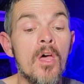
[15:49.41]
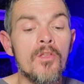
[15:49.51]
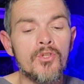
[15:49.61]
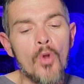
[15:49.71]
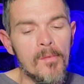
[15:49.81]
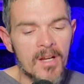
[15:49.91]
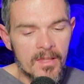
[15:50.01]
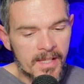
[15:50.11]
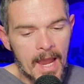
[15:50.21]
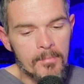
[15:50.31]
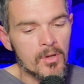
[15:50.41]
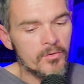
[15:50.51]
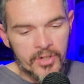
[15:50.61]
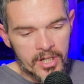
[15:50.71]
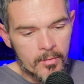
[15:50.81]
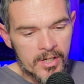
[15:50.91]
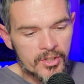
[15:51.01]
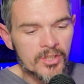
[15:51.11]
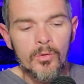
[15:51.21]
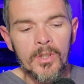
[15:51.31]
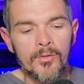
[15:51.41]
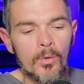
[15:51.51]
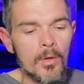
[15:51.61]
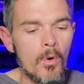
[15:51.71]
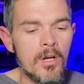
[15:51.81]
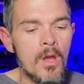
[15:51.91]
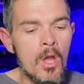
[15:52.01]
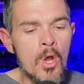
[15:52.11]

storming of the Capitol on January 6, 2021